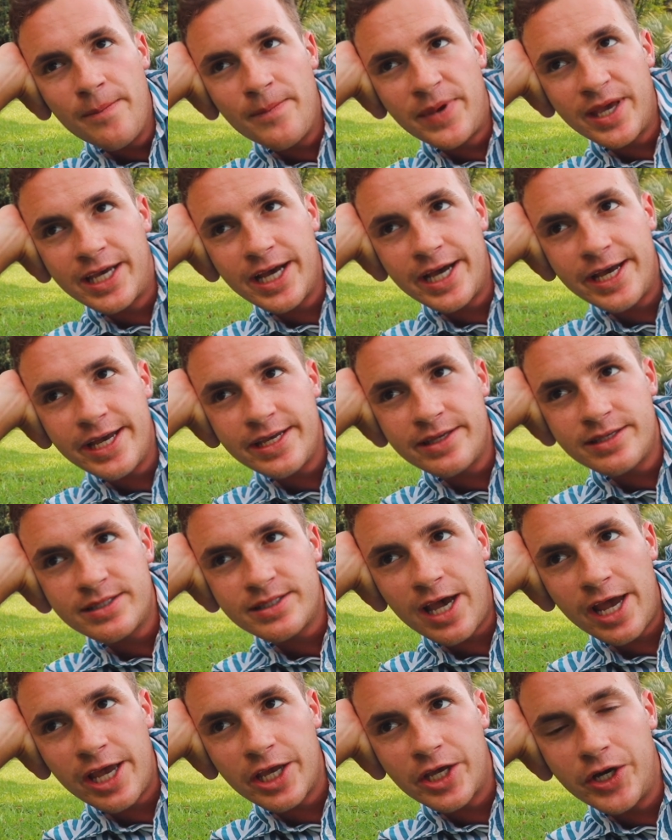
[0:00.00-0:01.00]
because
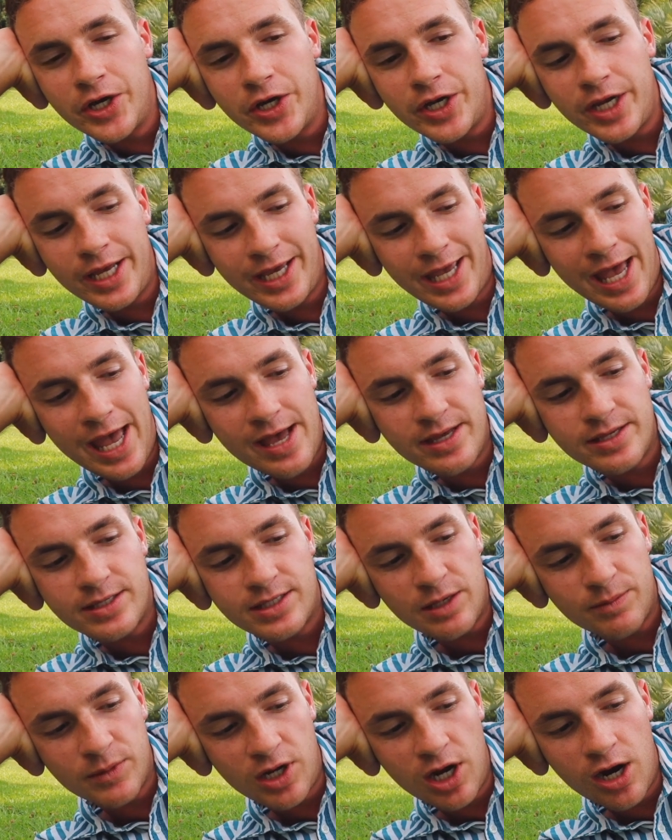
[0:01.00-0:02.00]
I couldn't get a
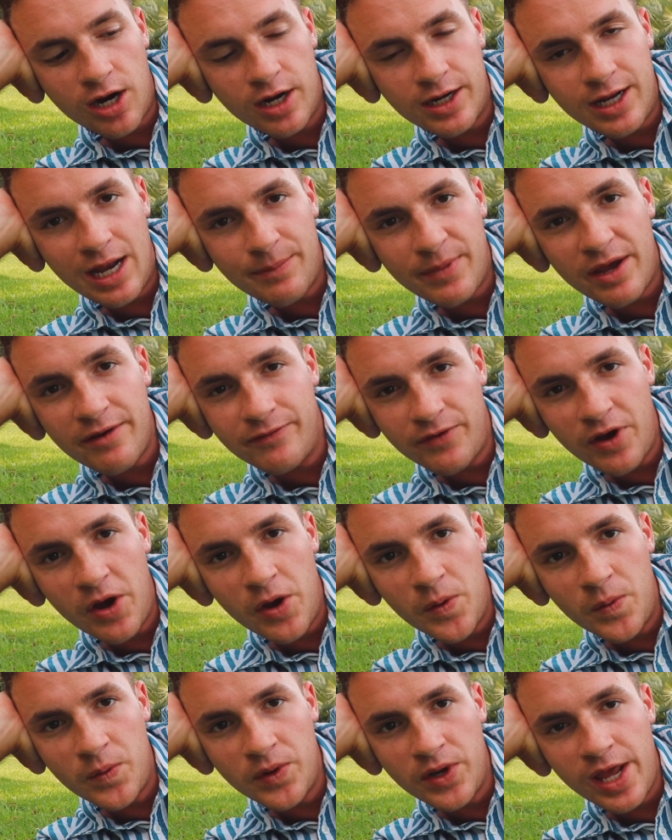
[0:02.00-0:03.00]
SIM card on my
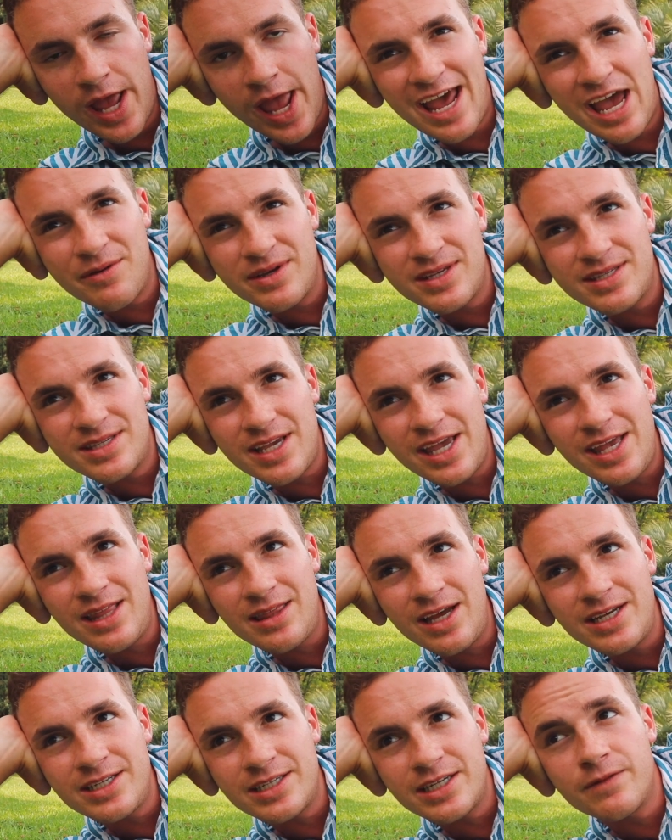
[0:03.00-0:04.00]
phone and I was in
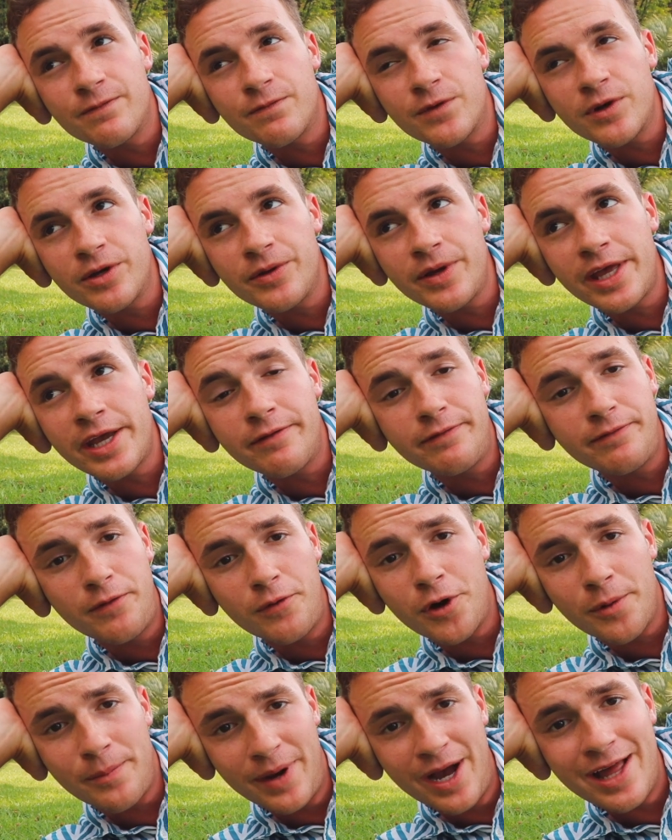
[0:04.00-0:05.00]
London for like
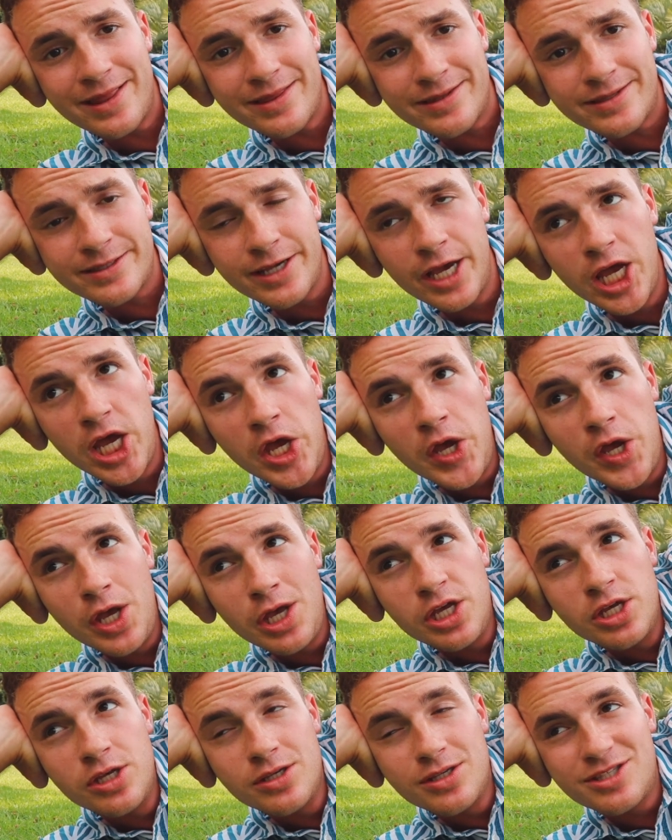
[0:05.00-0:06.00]
four months.
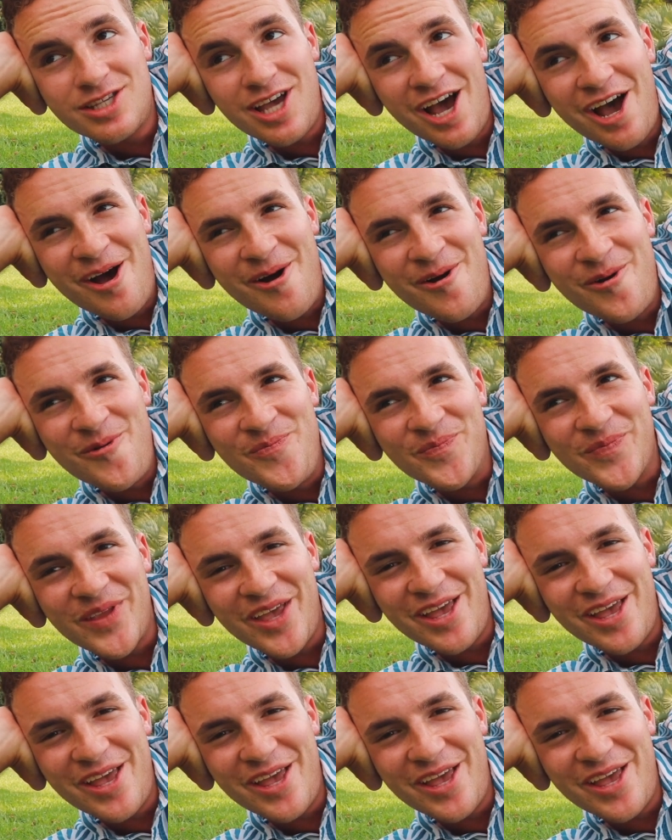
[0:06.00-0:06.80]
So